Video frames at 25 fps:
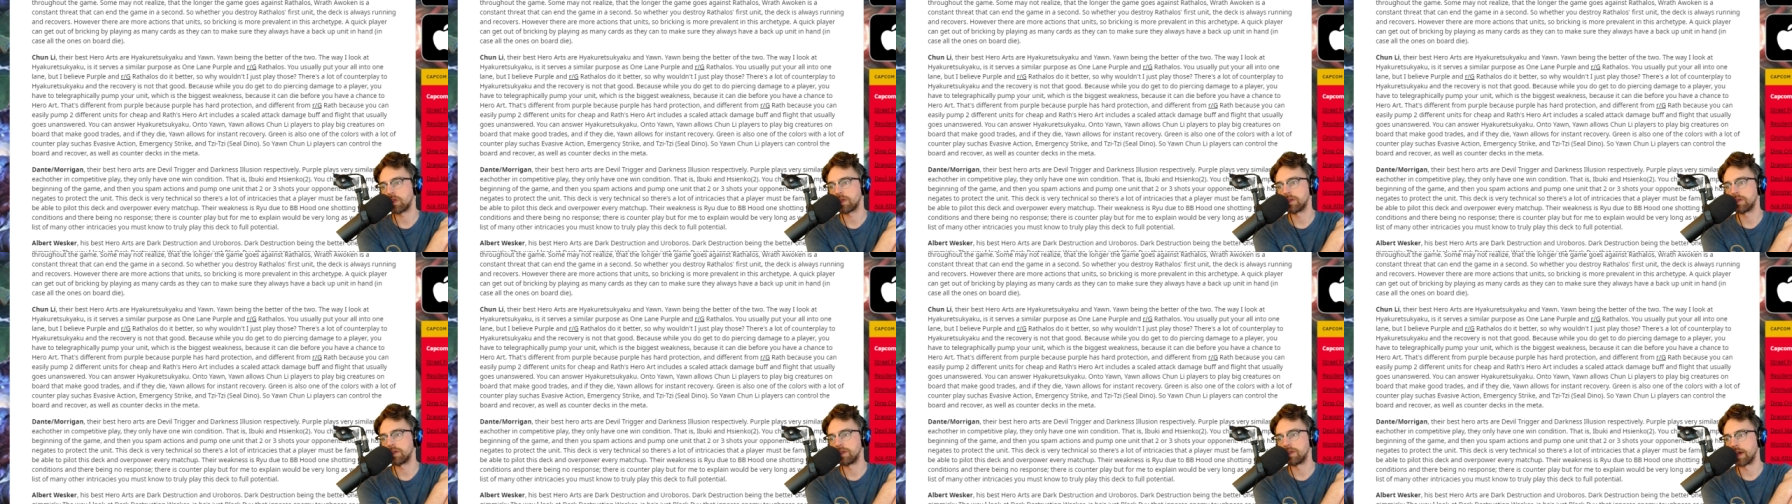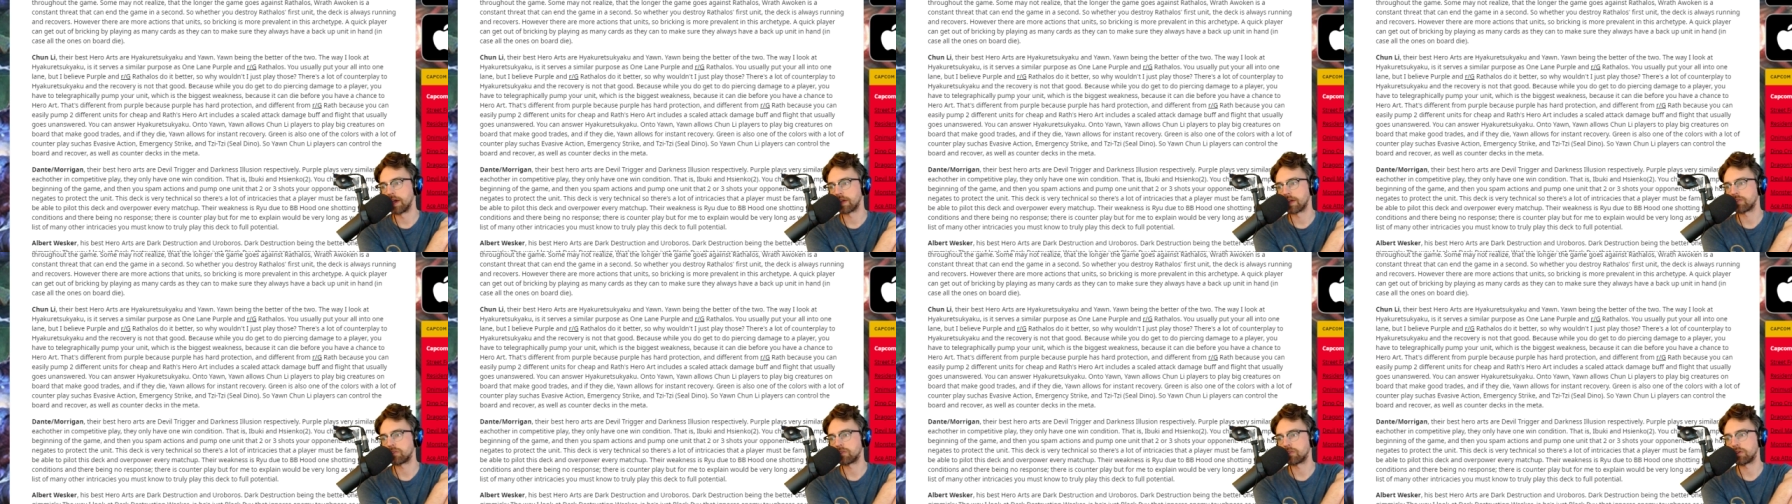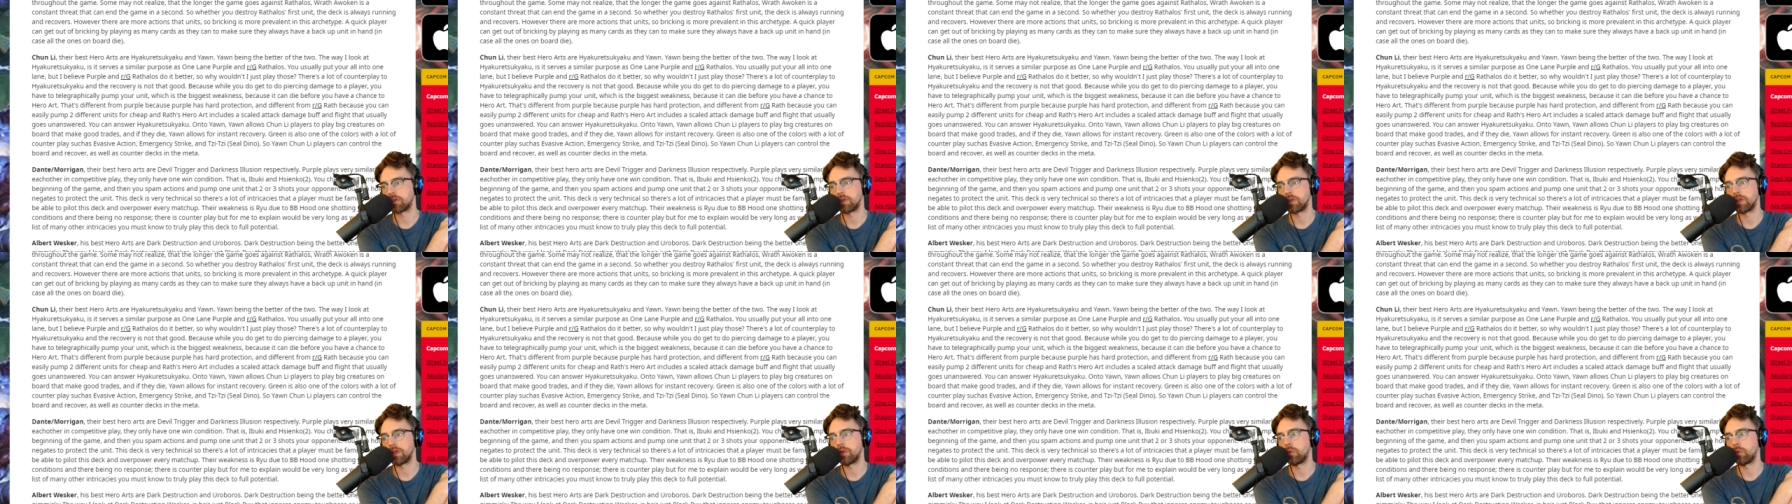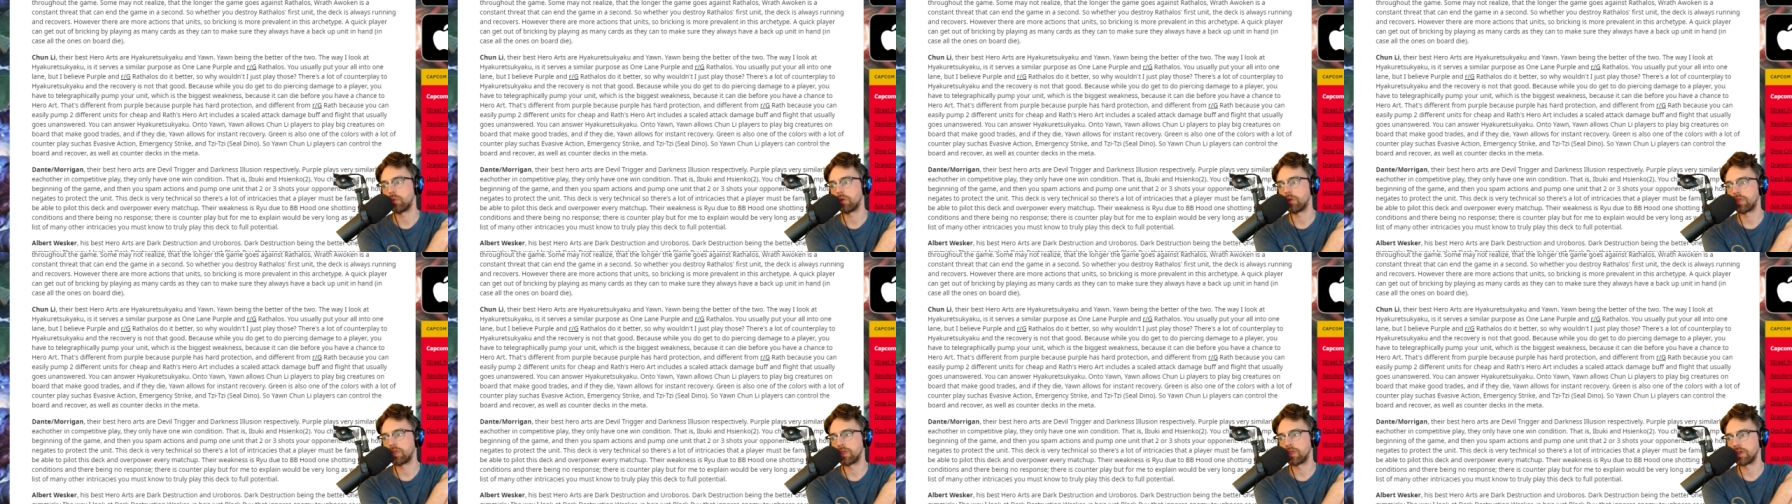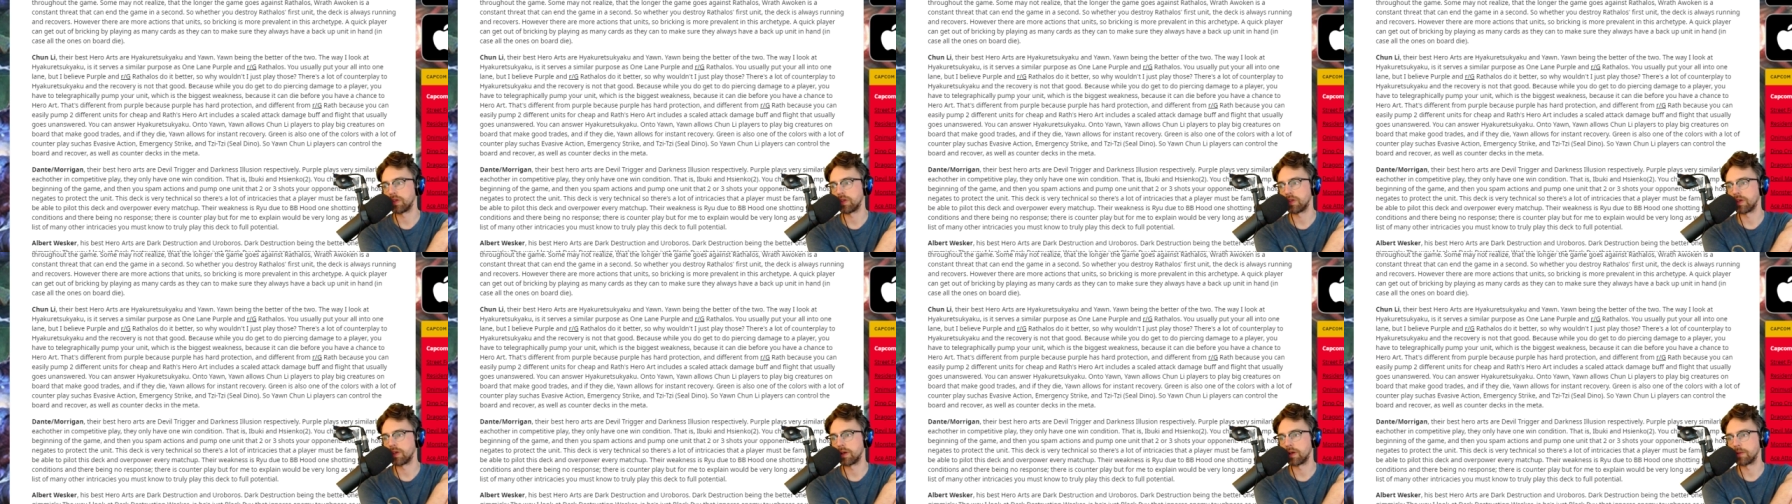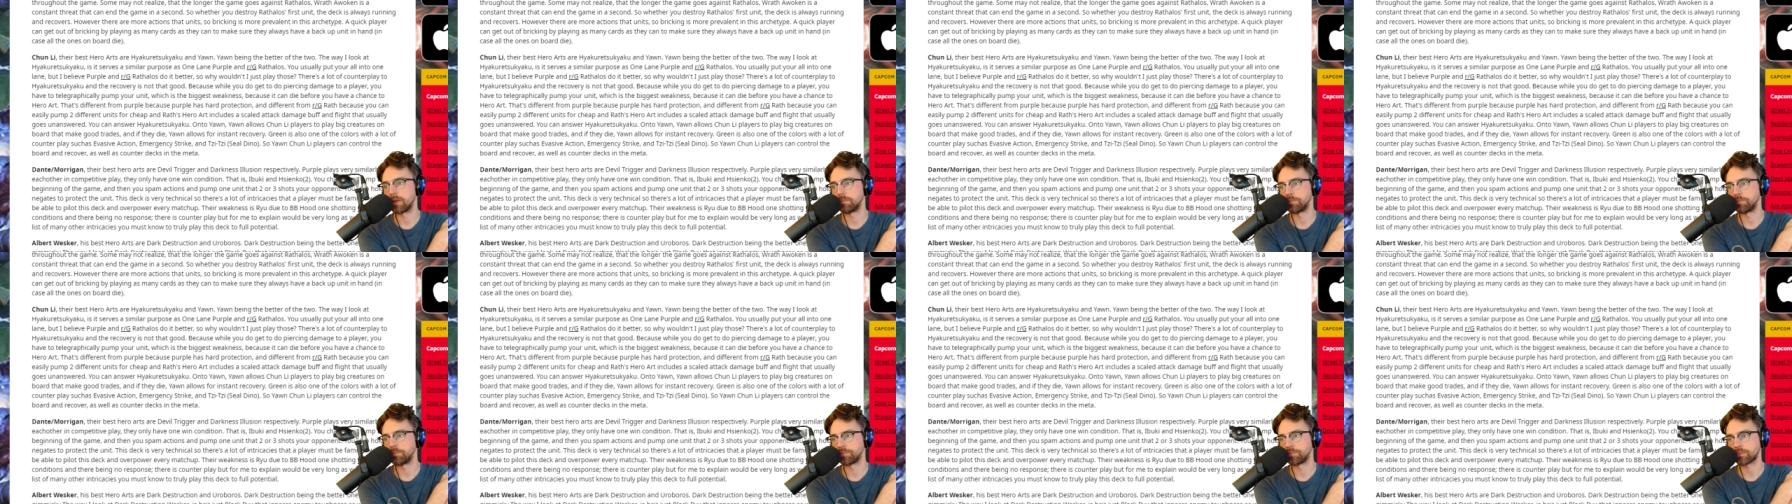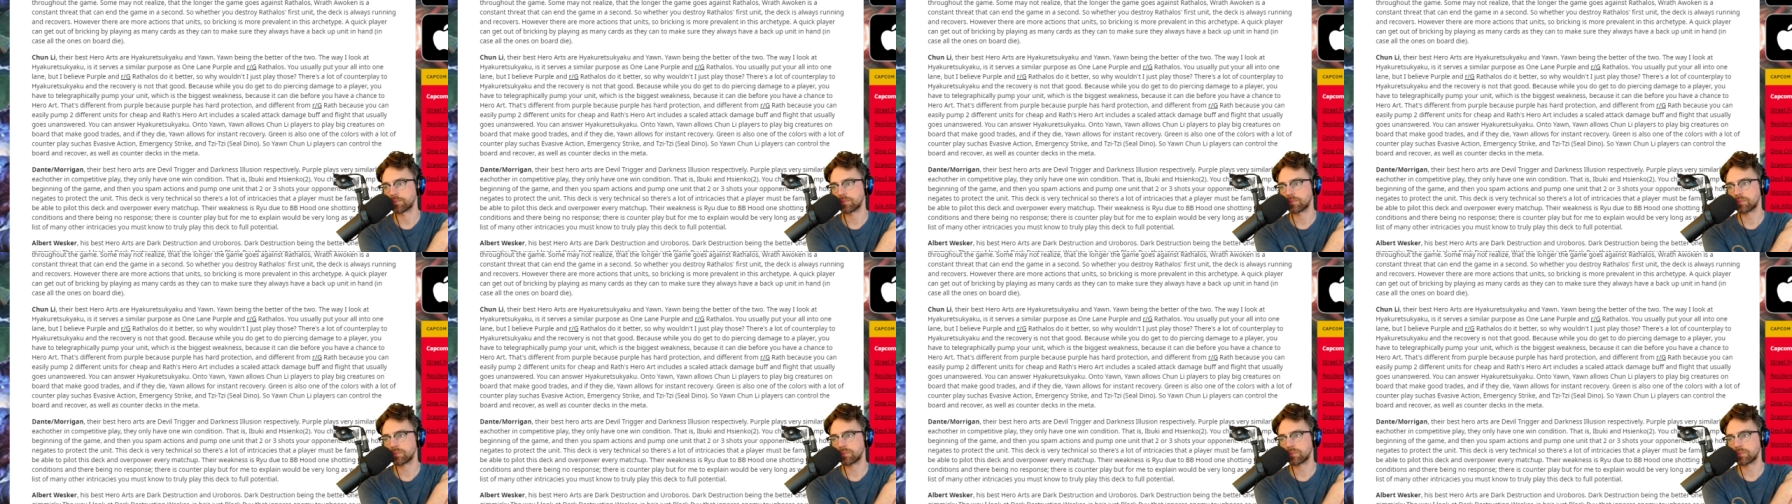deck, certainly with the